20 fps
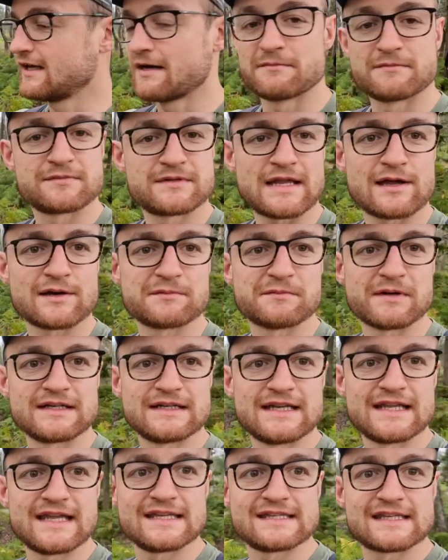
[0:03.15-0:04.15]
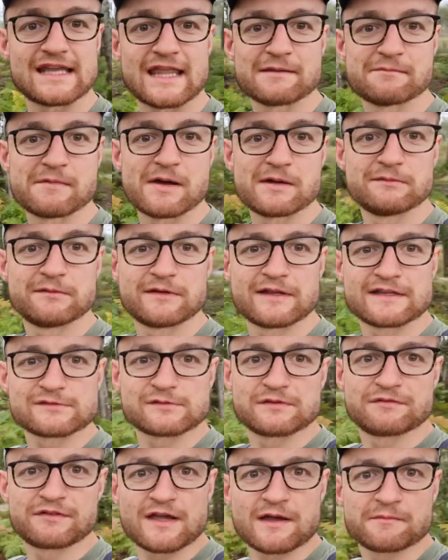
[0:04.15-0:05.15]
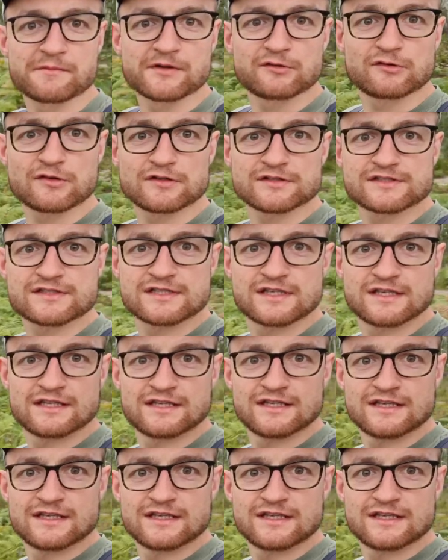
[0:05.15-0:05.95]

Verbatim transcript: I'm down on my knees at the moment as we've come across